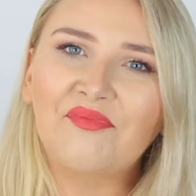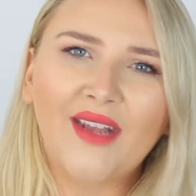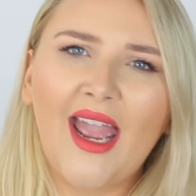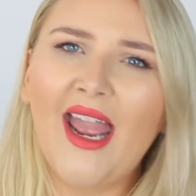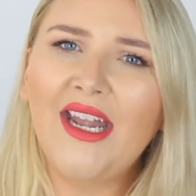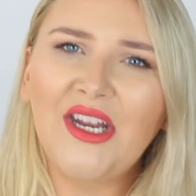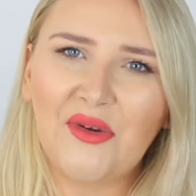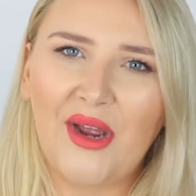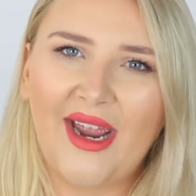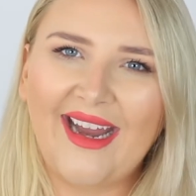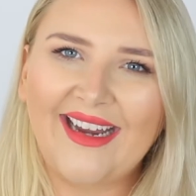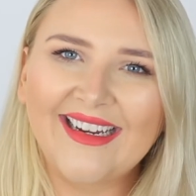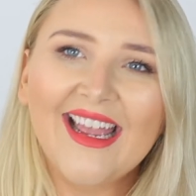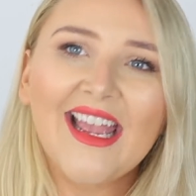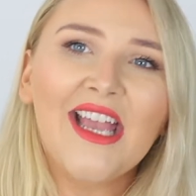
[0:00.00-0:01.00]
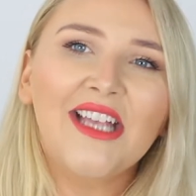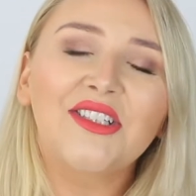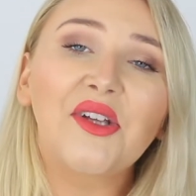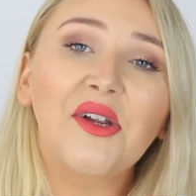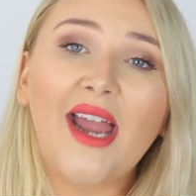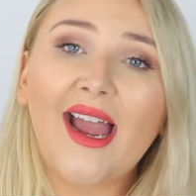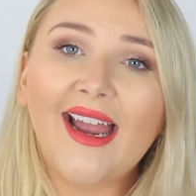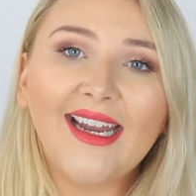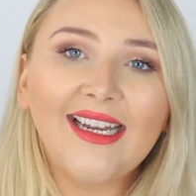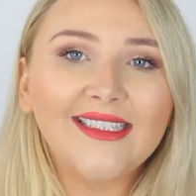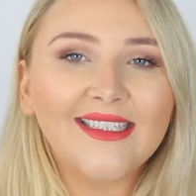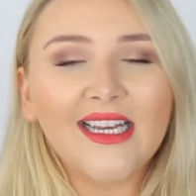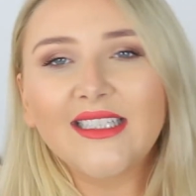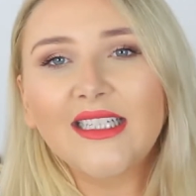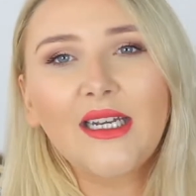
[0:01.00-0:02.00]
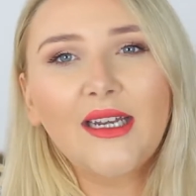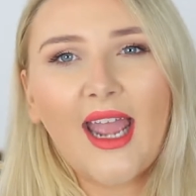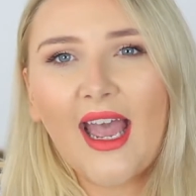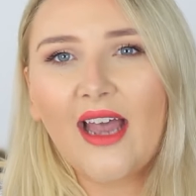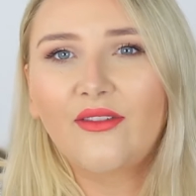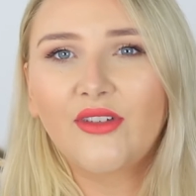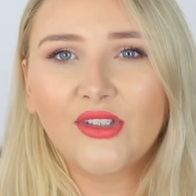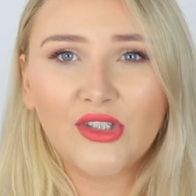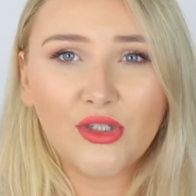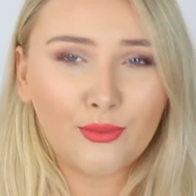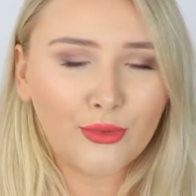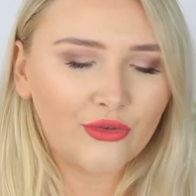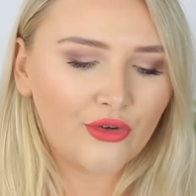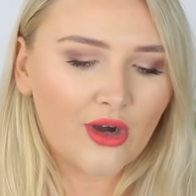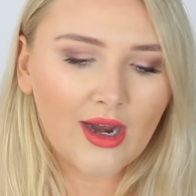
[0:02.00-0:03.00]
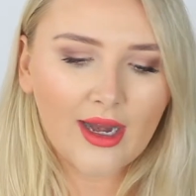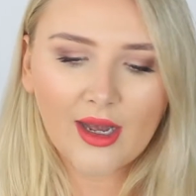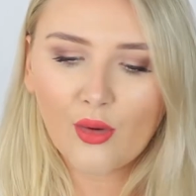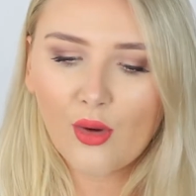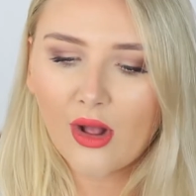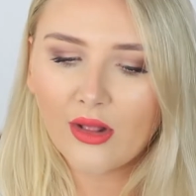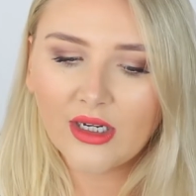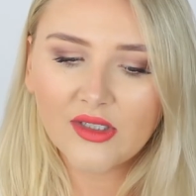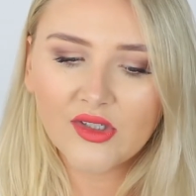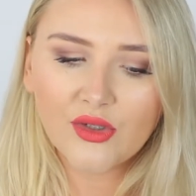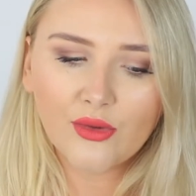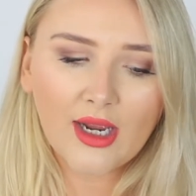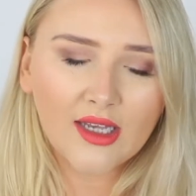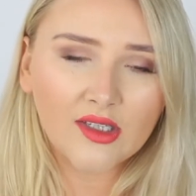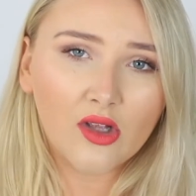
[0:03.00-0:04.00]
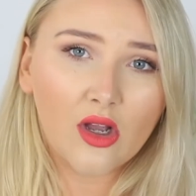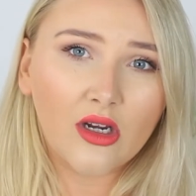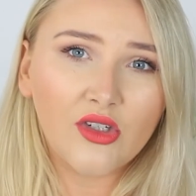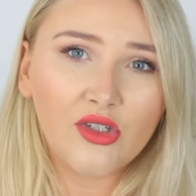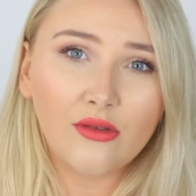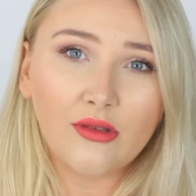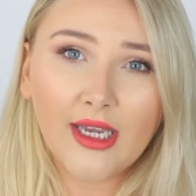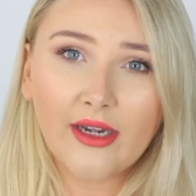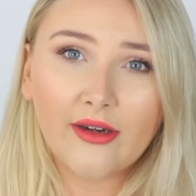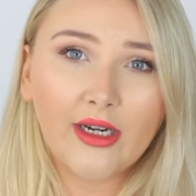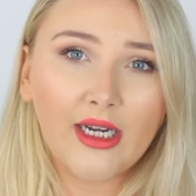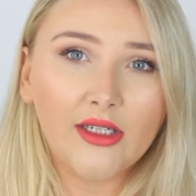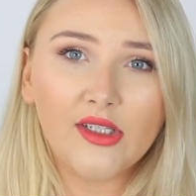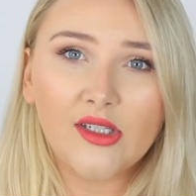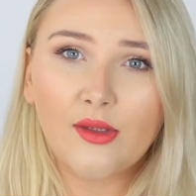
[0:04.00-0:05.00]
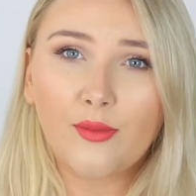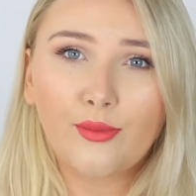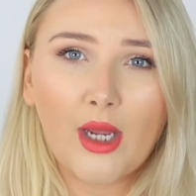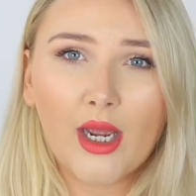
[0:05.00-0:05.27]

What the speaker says: Anyway, so yeah, it doesn't have super drying qualities to it as long as you layer it